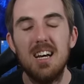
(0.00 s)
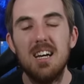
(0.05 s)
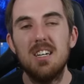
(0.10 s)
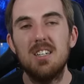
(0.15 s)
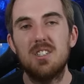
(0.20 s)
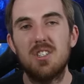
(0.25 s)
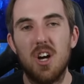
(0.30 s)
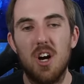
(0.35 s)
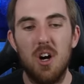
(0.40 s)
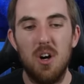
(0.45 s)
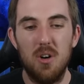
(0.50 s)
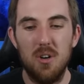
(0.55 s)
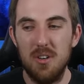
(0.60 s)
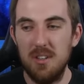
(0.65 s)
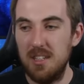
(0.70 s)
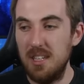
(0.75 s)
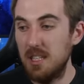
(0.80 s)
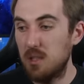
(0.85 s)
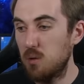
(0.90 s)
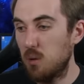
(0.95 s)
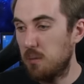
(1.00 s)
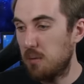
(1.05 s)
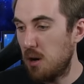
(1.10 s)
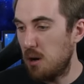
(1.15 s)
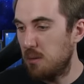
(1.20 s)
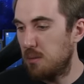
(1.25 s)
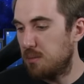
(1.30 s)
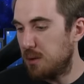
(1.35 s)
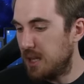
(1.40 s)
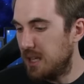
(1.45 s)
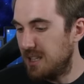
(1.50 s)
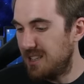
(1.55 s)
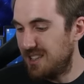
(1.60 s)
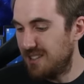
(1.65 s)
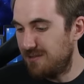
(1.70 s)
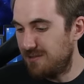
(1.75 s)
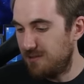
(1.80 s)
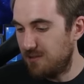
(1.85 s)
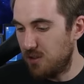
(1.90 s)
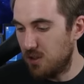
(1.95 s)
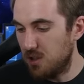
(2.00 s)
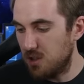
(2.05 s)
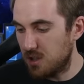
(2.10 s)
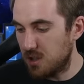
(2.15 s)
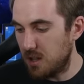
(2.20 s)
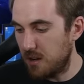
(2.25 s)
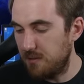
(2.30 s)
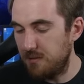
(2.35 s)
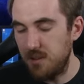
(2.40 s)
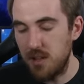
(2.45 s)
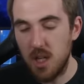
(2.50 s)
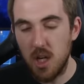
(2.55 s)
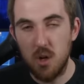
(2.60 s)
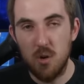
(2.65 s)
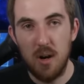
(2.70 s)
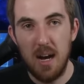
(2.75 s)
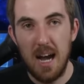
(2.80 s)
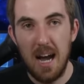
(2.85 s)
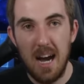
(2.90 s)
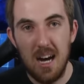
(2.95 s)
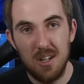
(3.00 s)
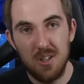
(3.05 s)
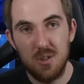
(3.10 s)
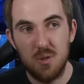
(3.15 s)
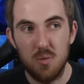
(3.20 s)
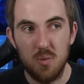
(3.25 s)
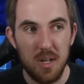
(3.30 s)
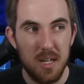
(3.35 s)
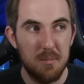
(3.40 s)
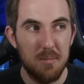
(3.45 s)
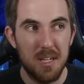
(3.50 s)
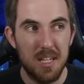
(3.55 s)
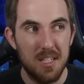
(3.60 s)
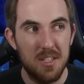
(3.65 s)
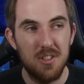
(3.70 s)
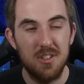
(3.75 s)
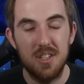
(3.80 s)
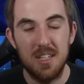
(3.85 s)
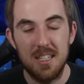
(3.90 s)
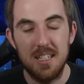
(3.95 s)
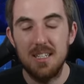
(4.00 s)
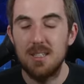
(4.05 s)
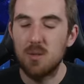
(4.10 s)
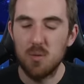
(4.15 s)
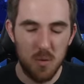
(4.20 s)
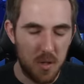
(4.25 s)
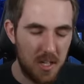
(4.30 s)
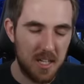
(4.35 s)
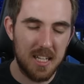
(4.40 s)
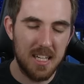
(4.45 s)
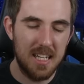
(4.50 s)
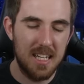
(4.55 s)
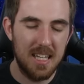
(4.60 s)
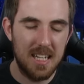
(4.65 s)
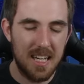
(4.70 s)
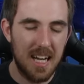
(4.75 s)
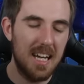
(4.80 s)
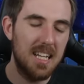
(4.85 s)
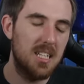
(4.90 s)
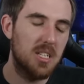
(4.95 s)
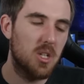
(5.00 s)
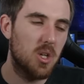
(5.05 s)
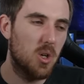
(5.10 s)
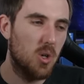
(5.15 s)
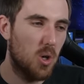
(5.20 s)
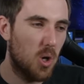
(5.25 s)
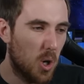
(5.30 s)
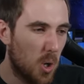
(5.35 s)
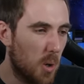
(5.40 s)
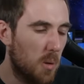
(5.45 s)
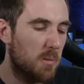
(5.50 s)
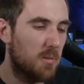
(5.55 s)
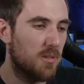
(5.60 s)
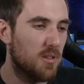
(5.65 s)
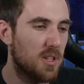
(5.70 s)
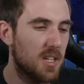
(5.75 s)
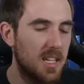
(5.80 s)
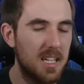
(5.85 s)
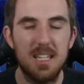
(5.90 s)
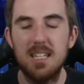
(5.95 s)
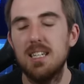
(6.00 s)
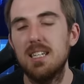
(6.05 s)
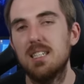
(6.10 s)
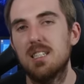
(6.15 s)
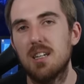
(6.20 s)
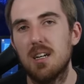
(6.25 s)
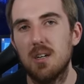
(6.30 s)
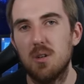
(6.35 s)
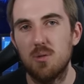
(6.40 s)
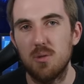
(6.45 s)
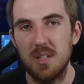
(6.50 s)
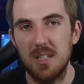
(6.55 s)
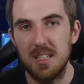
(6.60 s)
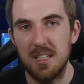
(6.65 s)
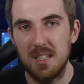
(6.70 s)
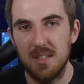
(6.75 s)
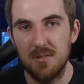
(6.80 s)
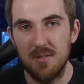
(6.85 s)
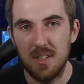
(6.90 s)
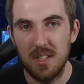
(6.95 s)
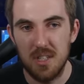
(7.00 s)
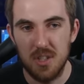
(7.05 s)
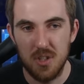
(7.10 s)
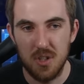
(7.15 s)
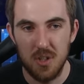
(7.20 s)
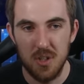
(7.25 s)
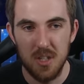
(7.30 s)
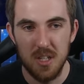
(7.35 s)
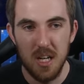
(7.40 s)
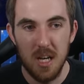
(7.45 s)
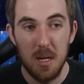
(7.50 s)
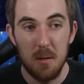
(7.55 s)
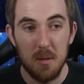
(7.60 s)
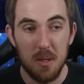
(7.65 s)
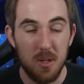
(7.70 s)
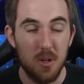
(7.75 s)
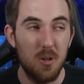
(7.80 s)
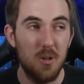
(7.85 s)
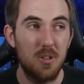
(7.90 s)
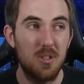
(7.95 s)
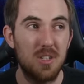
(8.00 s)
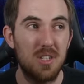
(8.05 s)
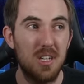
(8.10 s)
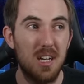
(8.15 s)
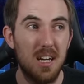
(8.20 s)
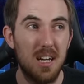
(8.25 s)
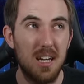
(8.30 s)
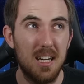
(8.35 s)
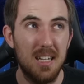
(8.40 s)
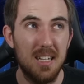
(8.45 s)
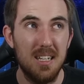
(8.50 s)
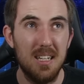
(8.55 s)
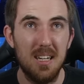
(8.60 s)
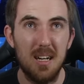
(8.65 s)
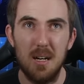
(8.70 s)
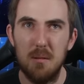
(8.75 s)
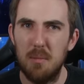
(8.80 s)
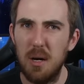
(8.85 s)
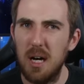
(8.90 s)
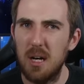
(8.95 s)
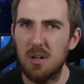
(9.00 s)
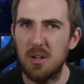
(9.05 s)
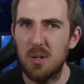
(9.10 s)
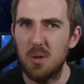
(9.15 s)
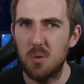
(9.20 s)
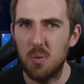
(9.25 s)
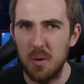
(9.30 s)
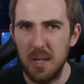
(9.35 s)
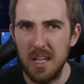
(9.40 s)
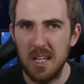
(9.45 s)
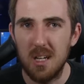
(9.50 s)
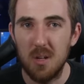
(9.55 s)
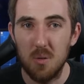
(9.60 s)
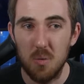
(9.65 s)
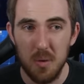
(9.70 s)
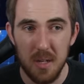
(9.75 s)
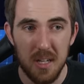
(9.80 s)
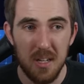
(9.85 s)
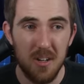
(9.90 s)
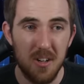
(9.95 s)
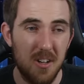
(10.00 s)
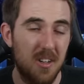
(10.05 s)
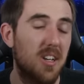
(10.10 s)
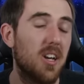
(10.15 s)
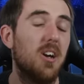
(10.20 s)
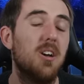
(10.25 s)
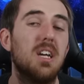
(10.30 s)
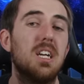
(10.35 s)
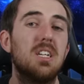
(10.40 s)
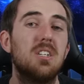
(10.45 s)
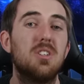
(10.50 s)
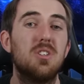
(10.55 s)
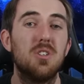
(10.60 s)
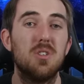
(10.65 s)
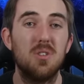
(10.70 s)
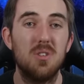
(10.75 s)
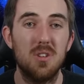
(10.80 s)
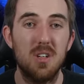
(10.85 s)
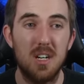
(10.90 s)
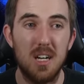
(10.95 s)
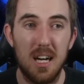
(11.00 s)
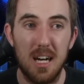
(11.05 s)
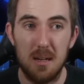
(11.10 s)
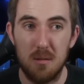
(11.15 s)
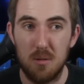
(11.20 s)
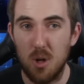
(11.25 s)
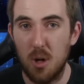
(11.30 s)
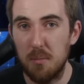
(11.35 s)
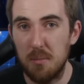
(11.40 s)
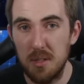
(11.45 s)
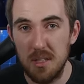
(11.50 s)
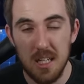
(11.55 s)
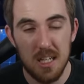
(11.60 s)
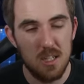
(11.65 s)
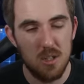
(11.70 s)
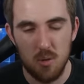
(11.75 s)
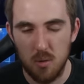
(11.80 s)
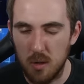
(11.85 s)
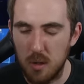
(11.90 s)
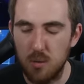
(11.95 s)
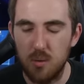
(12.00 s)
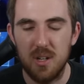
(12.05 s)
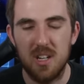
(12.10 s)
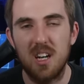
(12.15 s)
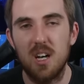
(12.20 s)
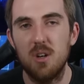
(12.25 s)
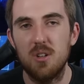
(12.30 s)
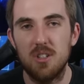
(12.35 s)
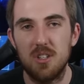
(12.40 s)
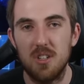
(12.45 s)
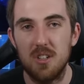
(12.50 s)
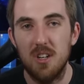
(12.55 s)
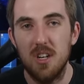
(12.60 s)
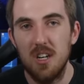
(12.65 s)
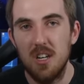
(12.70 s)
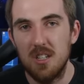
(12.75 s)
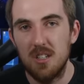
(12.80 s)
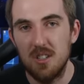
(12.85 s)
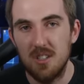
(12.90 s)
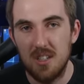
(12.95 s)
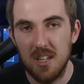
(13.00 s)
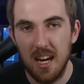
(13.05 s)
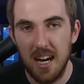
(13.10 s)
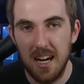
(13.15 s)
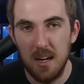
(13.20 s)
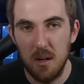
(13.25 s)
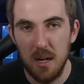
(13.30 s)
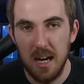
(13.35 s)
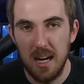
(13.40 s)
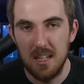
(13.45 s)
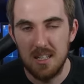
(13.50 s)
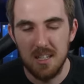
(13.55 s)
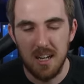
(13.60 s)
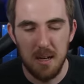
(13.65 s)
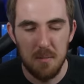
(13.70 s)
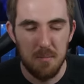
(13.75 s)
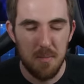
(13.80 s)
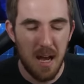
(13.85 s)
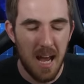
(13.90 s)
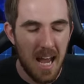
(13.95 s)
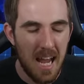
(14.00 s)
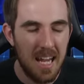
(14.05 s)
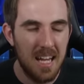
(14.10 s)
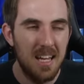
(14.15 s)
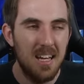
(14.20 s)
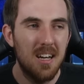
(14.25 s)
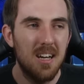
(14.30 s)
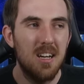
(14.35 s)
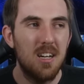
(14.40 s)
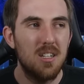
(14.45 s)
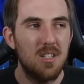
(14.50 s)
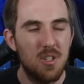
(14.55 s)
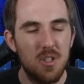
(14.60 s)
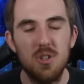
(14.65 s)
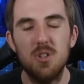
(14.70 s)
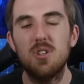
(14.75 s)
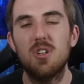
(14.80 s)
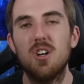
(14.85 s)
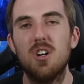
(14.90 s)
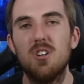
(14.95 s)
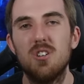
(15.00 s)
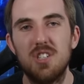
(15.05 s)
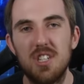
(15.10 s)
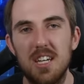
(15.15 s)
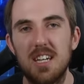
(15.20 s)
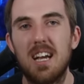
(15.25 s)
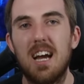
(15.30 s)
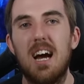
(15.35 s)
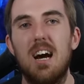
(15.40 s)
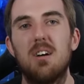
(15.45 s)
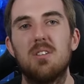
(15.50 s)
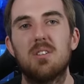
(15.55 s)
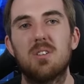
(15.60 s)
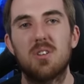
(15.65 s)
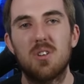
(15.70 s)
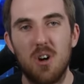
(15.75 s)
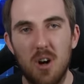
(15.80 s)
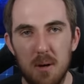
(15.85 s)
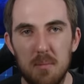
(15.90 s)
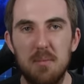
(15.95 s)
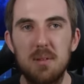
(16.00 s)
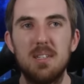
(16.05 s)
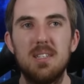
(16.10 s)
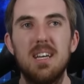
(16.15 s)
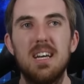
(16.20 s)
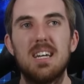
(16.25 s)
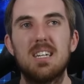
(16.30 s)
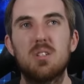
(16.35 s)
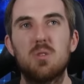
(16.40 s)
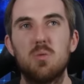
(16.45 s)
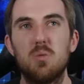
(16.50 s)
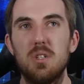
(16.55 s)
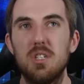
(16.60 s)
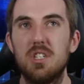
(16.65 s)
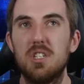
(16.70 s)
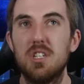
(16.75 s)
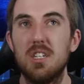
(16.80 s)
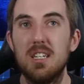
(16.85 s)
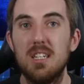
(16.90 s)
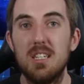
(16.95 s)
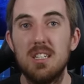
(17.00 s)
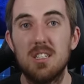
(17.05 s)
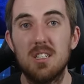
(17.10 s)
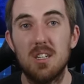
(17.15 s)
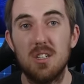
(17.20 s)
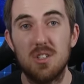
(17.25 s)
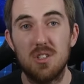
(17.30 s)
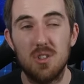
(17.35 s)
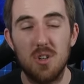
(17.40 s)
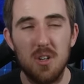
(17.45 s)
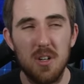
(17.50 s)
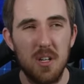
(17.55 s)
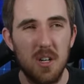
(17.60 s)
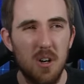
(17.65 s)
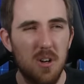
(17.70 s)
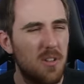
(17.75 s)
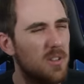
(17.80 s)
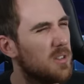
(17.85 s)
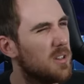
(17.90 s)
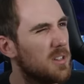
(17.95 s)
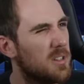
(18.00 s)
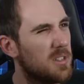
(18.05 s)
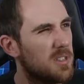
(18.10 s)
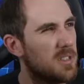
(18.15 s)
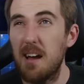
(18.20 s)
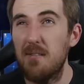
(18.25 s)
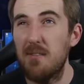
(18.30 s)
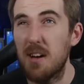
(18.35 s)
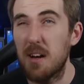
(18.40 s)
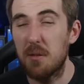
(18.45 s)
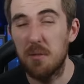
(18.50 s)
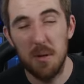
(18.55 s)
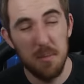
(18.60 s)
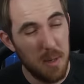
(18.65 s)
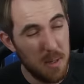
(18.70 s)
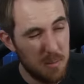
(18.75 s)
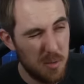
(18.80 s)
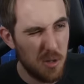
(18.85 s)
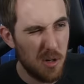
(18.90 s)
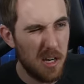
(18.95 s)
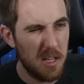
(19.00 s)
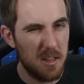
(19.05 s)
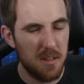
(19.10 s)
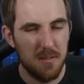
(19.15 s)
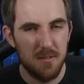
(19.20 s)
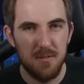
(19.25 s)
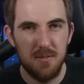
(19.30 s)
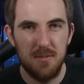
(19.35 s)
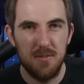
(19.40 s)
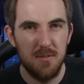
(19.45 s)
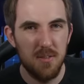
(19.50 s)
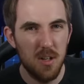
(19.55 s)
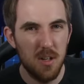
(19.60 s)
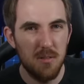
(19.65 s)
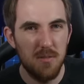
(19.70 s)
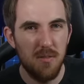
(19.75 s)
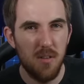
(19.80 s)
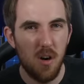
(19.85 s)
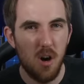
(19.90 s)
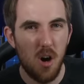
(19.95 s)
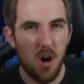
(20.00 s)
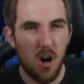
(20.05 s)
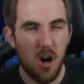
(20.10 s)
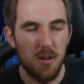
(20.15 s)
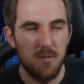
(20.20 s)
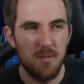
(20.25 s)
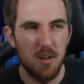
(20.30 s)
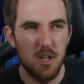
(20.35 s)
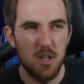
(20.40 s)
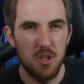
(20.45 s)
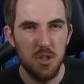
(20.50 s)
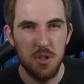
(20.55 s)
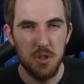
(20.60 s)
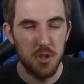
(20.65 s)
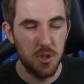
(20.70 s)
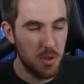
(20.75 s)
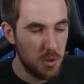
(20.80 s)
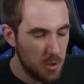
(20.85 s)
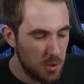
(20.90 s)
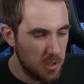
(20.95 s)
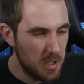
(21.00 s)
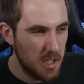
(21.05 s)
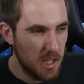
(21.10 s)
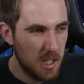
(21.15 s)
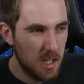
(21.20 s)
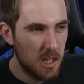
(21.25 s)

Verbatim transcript: So this will probably be the first video out when my internet is working again. So hopefully it is relatively soon, because in about a week we are going to uh, Computex, or we're going to to Tai, uh, Taipei to go check out Computex, which is starting on the, if I remember right, the fifth of June.